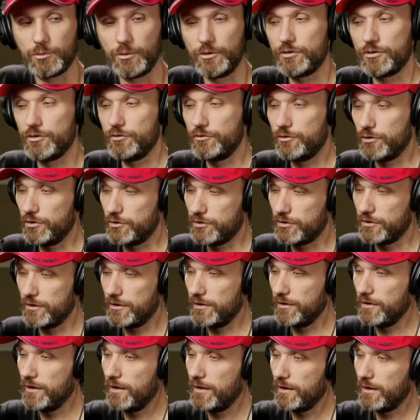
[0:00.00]
which if you
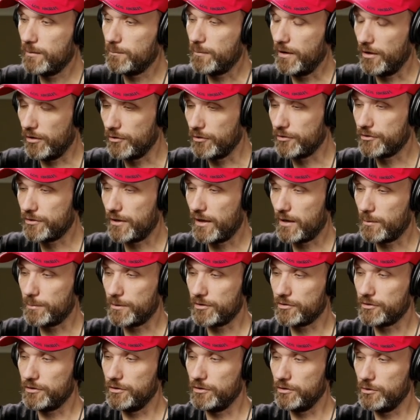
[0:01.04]
see, my whole setup
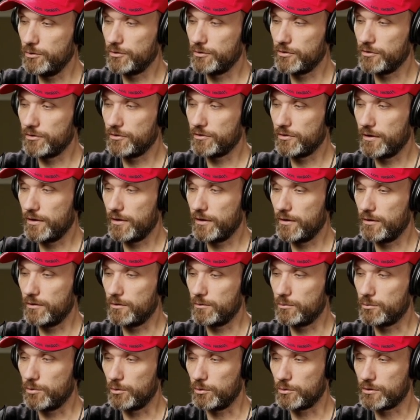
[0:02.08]
actually uses the
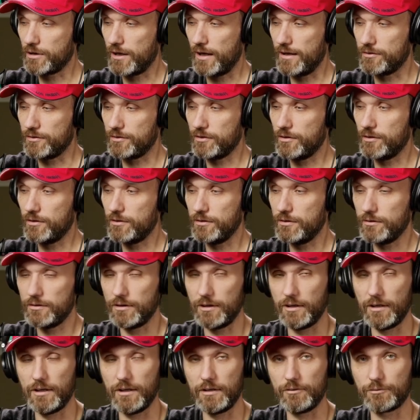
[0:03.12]
Rodecaster
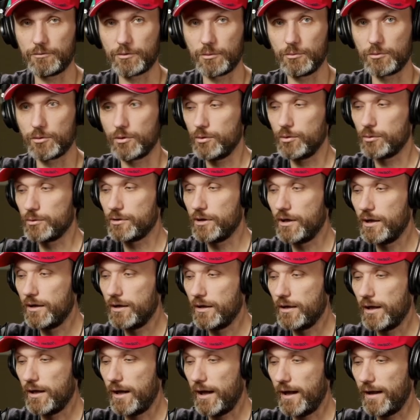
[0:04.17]
uh, from Rode.
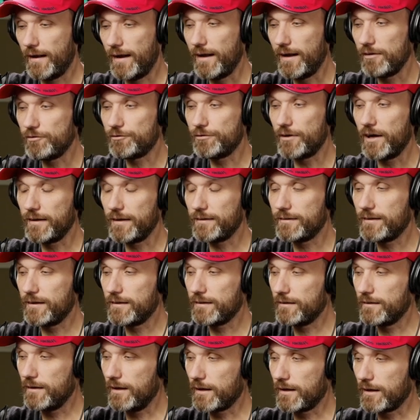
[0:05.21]
And I find
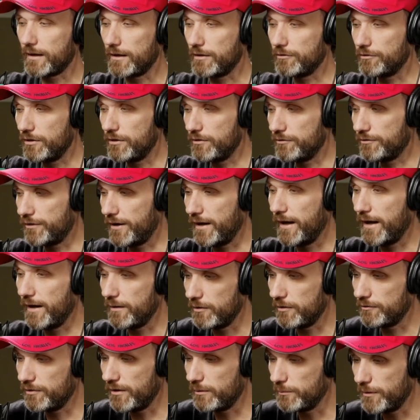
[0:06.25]
that like if, if I
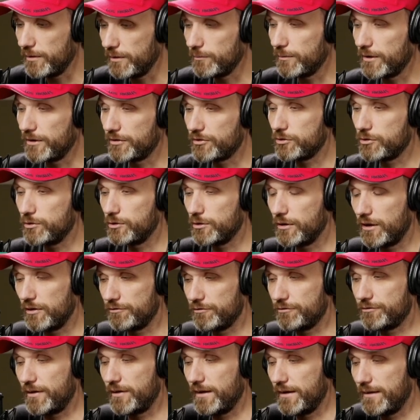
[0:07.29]
if I'm in my studio, I
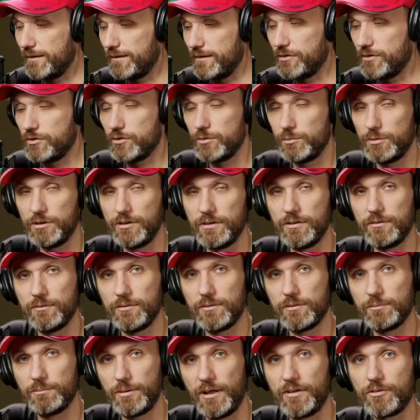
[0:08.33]
find this to be
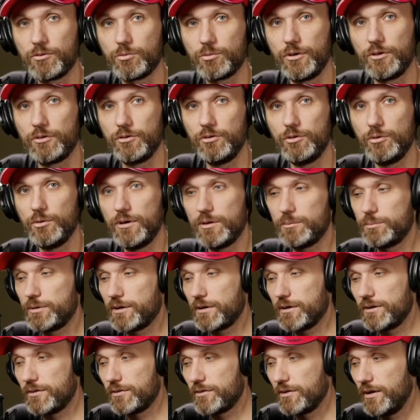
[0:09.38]
the best way to do it
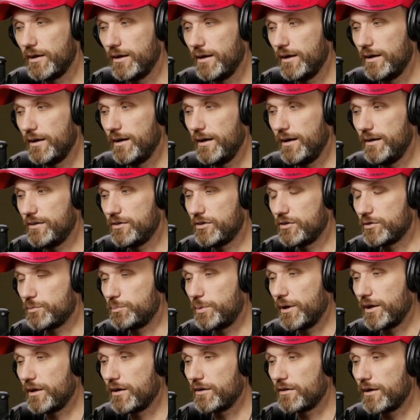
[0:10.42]
because it's just
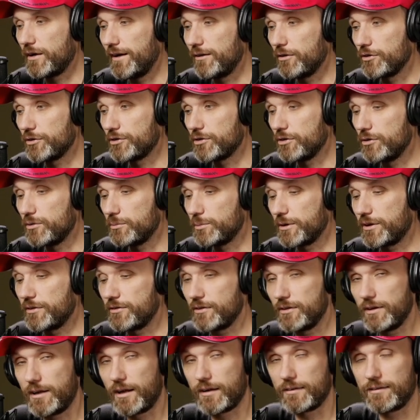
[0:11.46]
bigger and also because a
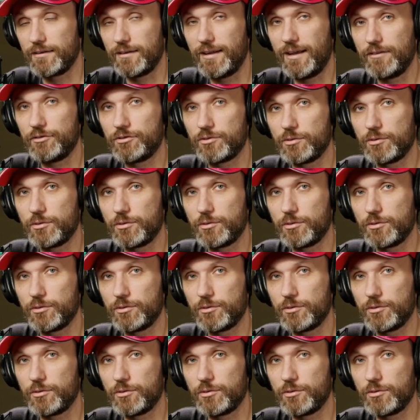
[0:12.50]
lot of the live